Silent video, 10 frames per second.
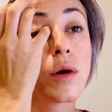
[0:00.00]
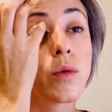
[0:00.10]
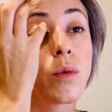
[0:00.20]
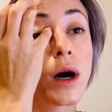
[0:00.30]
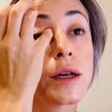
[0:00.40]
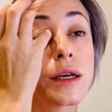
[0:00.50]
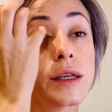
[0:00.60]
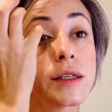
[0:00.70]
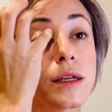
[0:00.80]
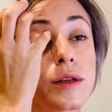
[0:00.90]
One
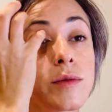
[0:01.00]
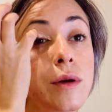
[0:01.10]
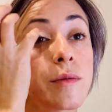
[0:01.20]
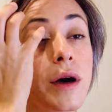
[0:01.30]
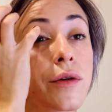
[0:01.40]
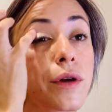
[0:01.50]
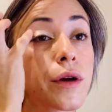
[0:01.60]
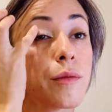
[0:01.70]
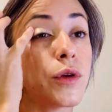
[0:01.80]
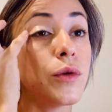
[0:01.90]
is this one by Rare
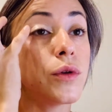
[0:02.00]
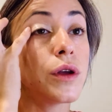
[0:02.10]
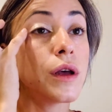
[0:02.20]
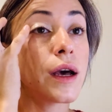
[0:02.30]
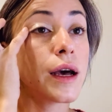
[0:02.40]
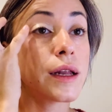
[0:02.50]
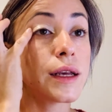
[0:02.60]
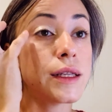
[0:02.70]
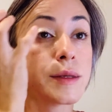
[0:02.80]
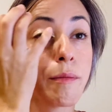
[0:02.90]
Beauty and
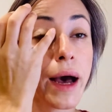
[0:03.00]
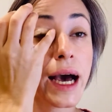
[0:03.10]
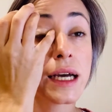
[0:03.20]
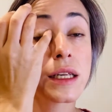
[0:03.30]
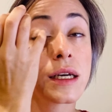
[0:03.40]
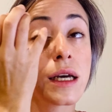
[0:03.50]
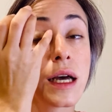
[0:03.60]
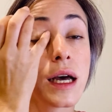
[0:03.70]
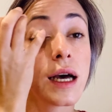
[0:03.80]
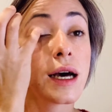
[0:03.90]
it's matte,
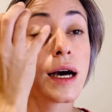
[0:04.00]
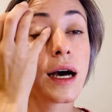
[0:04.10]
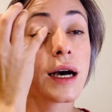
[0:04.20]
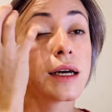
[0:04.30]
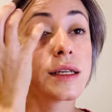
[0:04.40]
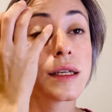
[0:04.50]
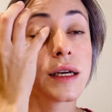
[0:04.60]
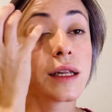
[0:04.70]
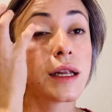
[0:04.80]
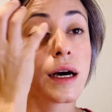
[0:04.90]
and
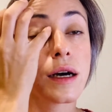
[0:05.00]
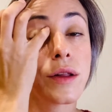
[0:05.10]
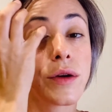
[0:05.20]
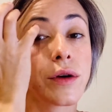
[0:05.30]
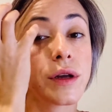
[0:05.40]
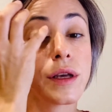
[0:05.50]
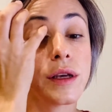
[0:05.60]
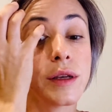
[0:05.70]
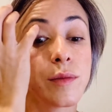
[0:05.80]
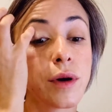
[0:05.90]
another
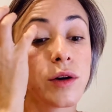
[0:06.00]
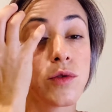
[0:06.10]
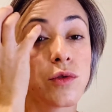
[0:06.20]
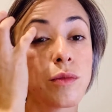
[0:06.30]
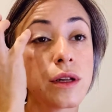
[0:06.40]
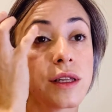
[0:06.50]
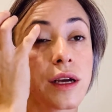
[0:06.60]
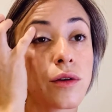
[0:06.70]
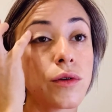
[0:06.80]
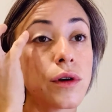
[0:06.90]
is by Urban
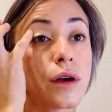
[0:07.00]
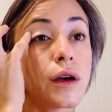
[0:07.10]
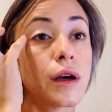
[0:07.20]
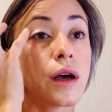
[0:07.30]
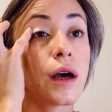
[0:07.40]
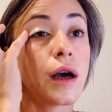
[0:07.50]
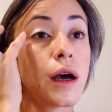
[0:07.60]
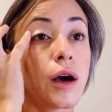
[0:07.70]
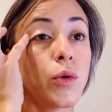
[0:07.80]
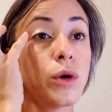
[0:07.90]
Decay,
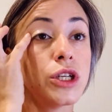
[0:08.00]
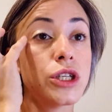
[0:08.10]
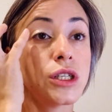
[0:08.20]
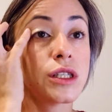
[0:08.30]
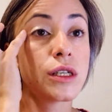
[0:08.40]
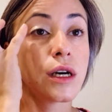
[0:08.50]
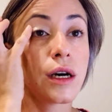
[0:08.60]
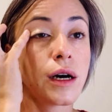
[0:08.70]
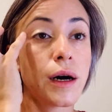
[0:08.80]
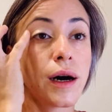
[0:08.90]
which is
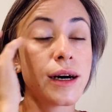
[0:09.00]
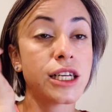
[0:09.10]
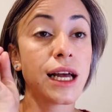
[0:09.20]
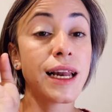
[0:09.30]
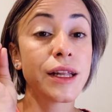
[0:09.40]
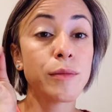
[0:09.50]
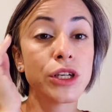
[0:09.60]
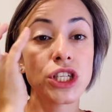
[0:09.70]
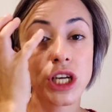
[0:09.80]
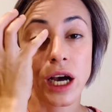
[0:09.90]
a little bit
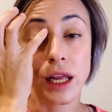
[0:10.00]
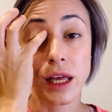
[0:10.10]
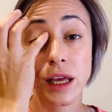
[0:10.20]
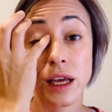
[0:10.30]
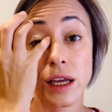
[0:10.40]
shiny.